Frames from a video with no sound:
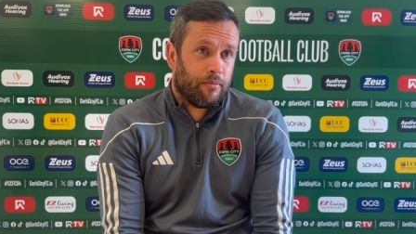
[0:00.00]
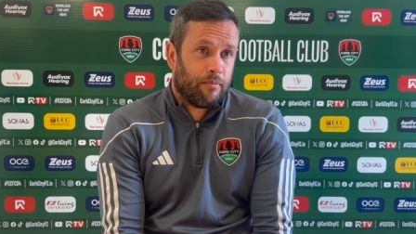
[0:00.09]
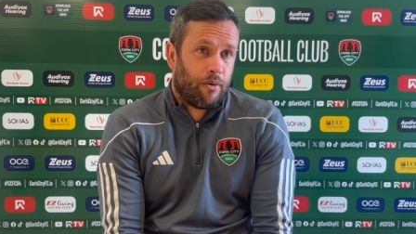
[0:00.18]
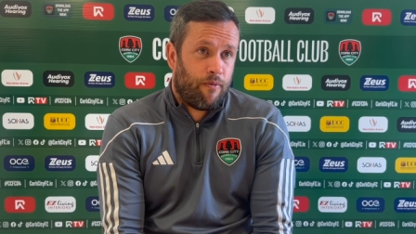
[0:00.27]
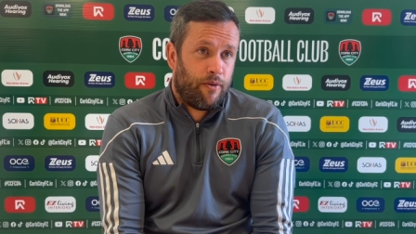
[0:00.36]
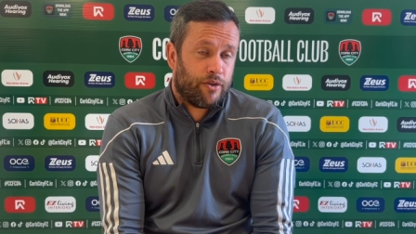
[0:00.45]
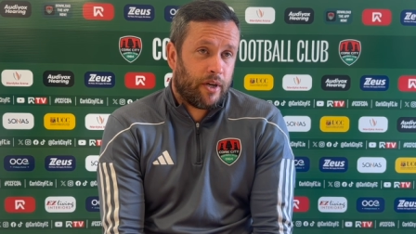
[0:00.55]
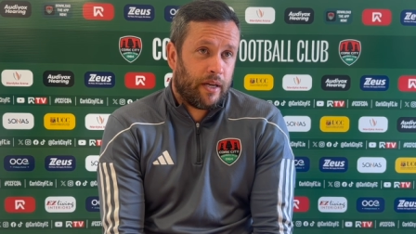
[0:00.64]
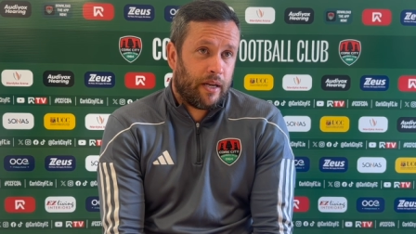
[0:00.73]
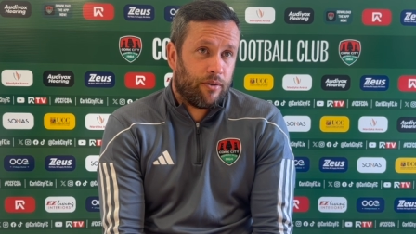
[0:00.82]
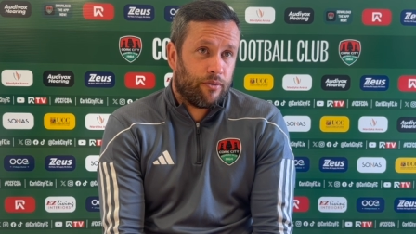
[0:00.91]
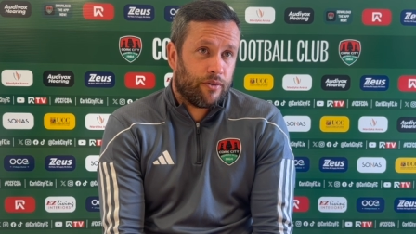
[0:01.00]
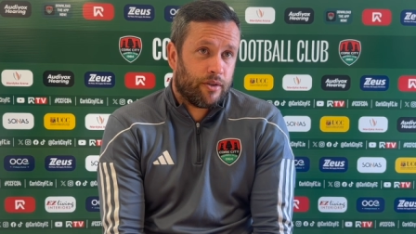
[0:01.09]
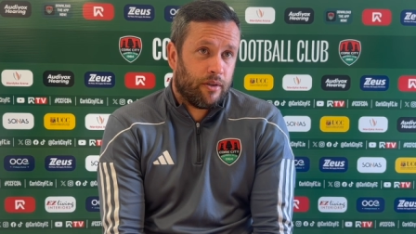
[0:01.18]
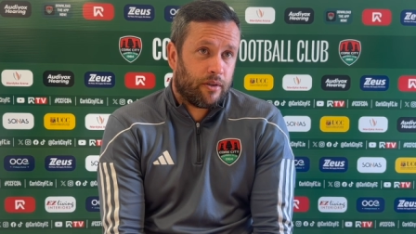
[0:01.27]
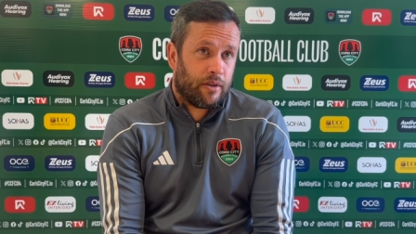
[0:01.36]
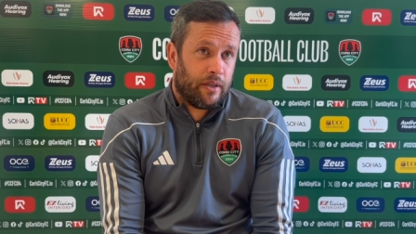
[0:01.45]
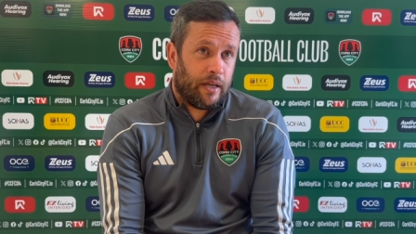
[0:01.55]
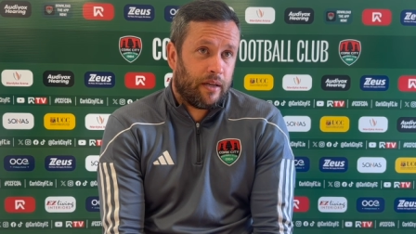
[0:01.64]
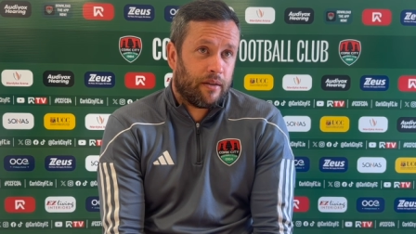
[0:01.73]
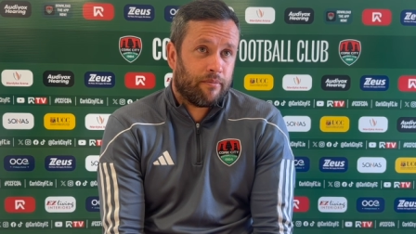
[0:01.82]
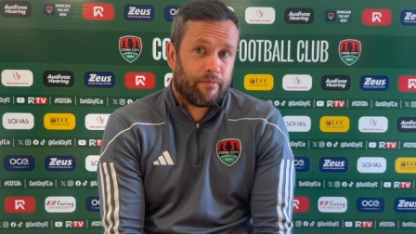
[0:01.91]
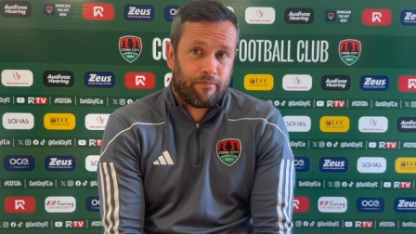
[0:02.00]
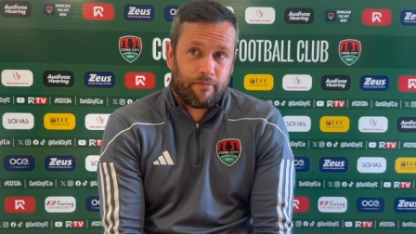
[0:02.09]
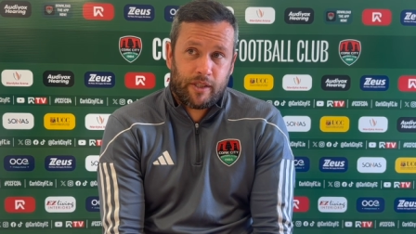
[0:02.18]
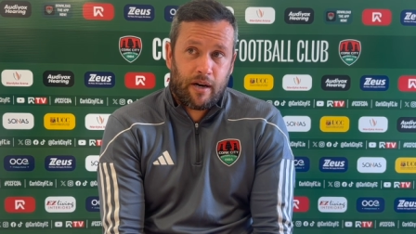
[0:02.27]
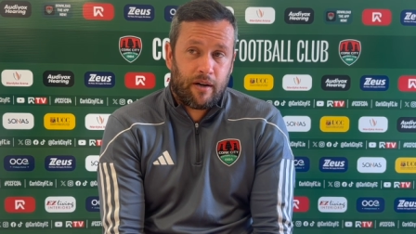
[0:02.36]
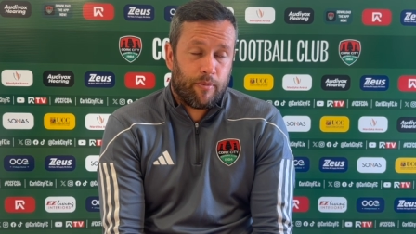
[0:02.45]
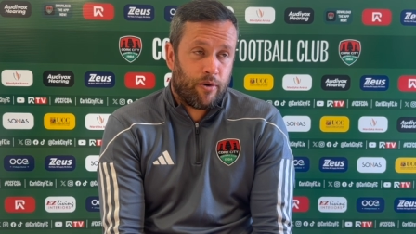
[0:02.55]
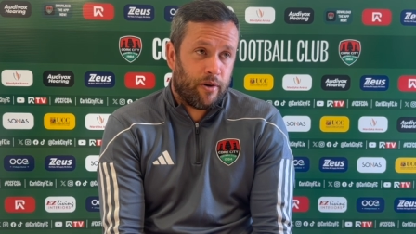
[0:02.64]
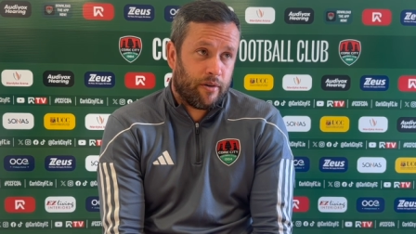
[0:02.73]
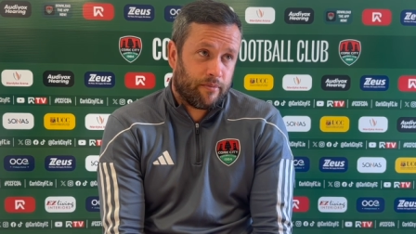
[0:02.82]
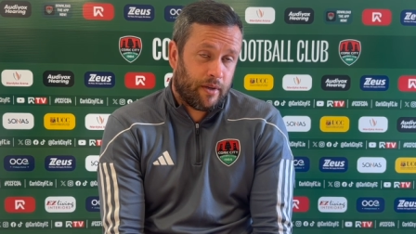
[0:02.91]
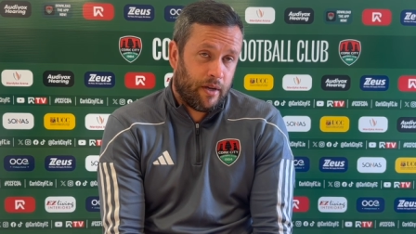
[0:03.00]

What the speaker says: hopefully try and get a good result, and then Saturday morning